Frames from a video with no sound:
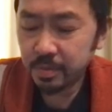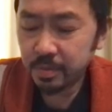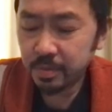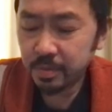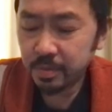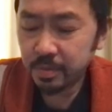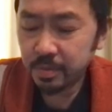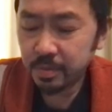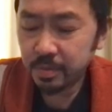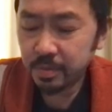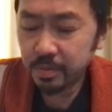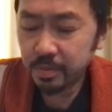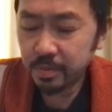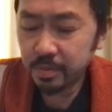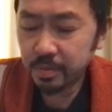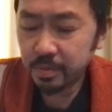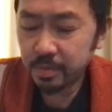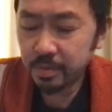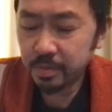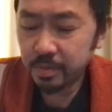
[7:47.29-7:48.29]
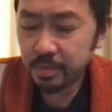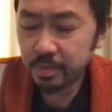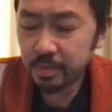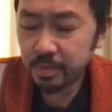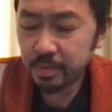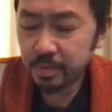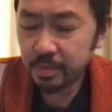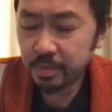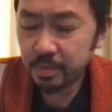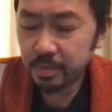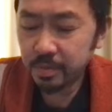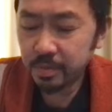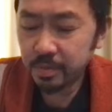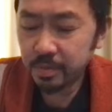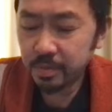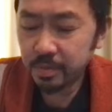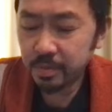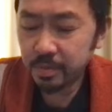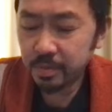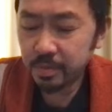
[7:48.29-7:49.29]
at the Yankees game. I
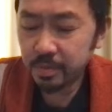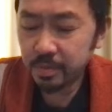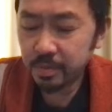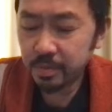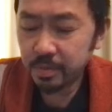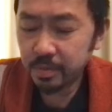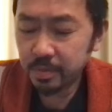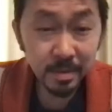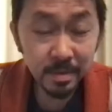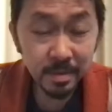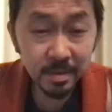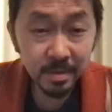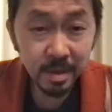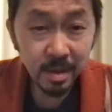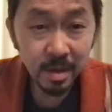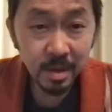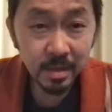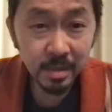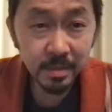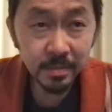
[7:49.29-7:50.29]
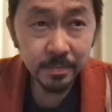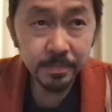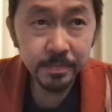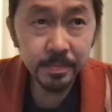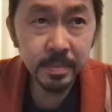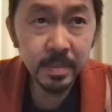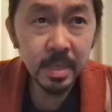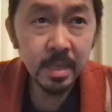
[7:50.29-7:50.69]
mean, it was just really awesome.